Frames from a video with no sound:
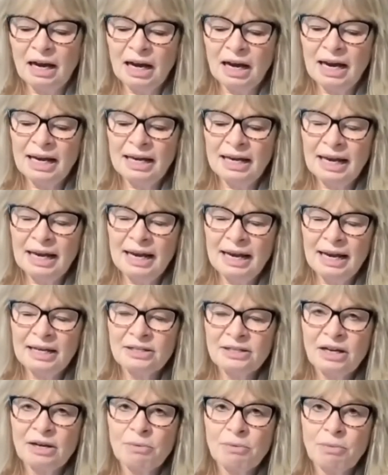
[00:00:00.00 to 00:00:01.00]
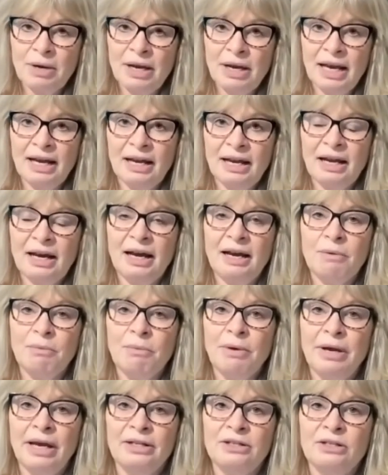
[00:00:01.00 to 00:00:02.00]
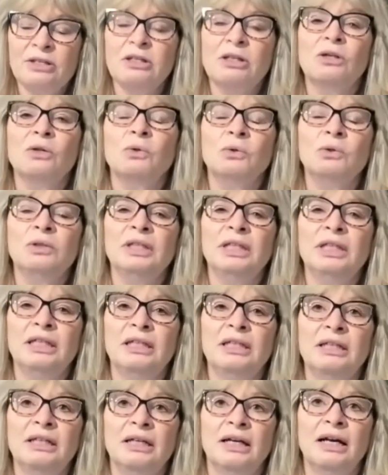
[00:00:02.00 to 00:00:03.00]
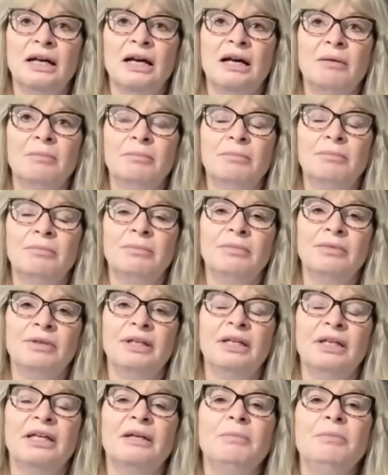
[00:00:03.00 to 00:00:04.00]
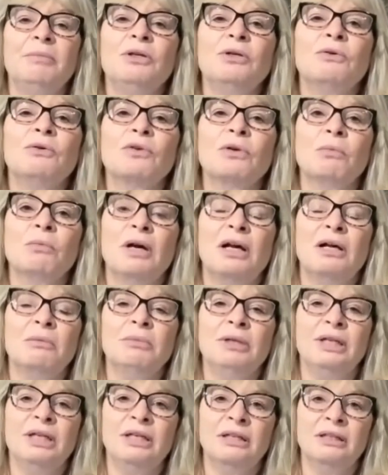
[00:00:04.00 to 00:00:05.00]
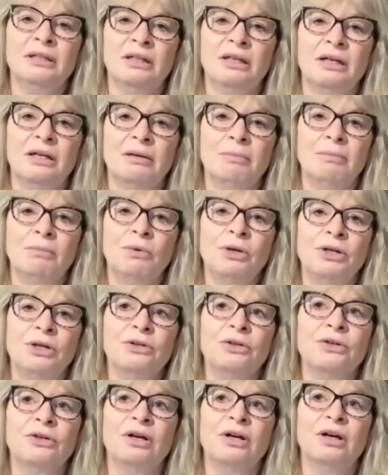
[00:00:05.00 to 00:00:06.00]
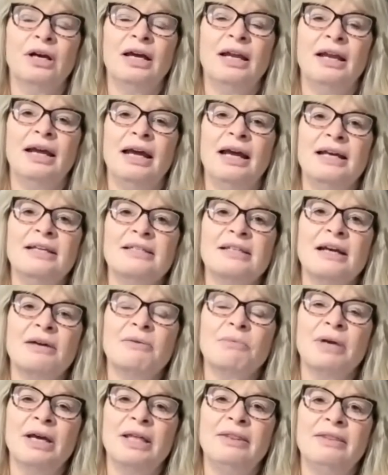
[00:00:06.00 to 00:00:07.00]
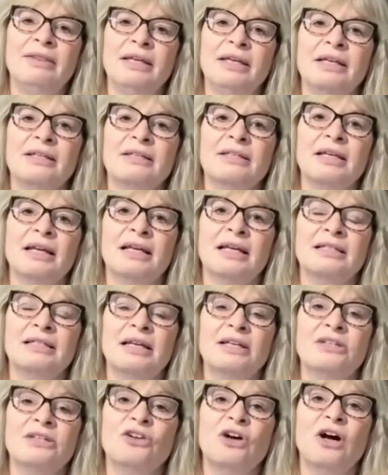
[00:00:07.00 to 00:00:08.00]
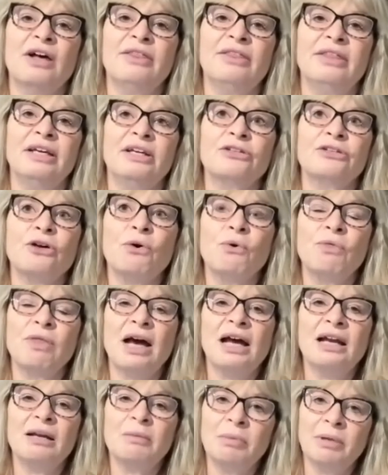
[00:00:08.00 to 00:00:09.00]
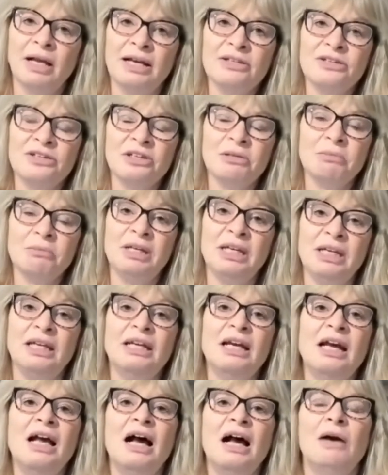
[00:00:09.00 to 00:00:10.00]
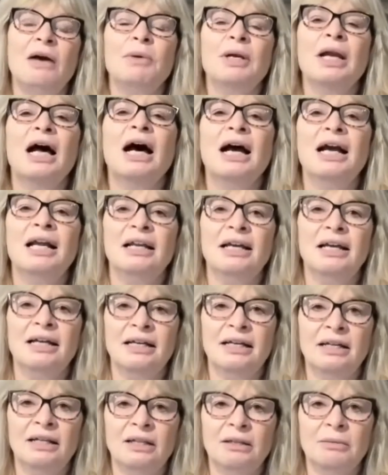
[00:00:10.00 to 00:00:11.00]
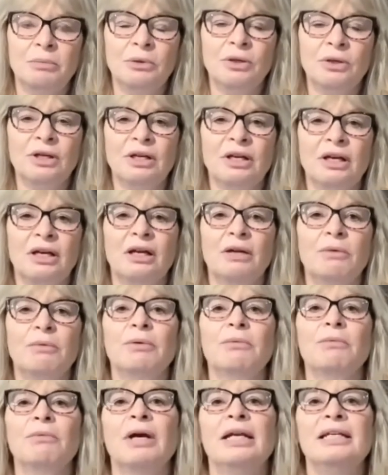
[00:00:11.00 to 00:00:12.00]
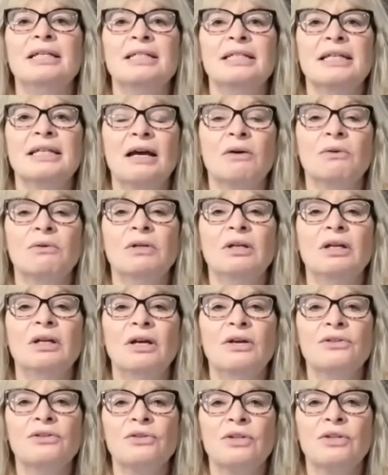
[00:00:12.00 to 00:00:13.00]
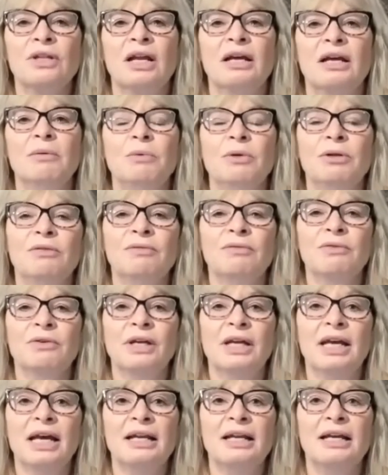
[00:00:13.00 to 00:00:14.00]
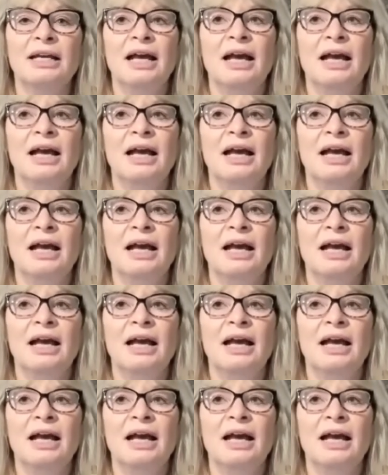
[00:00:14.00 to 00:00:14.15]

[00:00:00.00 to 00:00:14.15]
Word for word: I and as I read, I read slowly. Um, it can be overwhelming um, when you're and as I read things and as I saw things, oh, that applies to me. I would highlight it in the book and I would write it down so that I wouldn't forget.